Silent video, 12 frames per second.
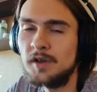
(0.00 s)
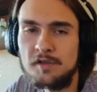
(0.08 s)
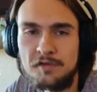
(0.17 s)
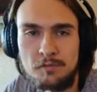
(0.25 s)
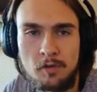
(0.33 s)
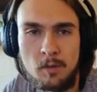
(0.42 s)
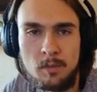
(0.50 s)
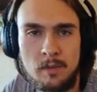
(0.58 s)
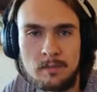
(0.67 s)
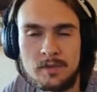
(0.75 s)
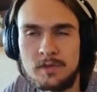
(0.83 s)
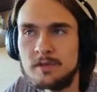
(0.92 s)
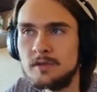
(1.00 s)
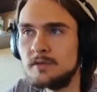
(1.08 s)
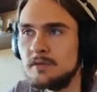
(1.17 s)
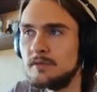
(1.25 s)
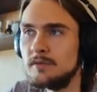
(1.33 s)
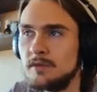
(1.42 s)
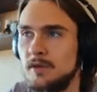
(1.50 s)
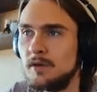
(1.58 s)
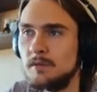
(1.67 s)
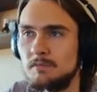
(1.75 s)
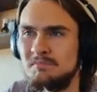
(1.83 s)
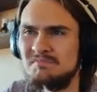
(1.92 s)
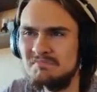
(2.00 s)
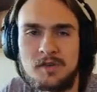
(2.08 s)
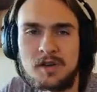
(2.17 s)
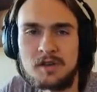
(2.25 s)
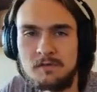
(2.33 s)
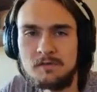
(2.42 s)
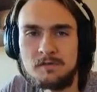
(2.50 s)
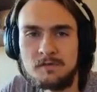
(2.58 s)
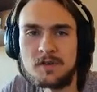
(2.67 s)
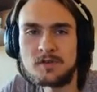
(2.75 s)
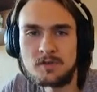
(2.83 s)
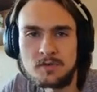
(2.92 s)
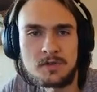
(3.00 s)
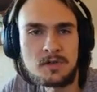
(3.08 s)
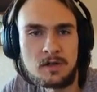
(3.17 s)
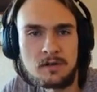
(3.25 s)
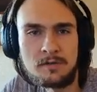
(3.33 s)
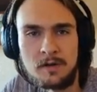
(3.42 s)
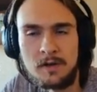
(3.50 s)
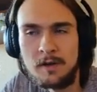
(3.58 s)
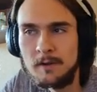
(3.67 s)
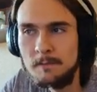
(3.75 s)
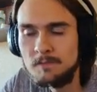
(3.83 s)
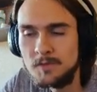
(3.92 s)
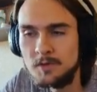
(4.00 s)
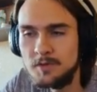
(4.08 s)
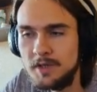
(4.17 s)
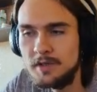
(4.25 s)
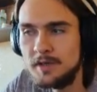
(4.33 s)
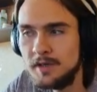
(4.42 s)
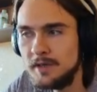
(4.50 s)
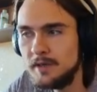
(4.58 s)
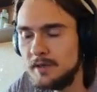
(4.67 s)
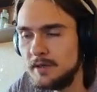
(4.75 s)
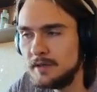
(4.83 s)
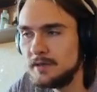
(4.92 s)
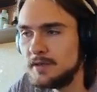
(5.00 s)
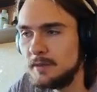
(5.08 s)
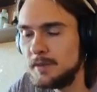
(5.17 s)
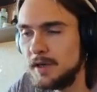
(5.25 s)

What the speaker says: health problems, to, you know, fucking fix yourself, you need some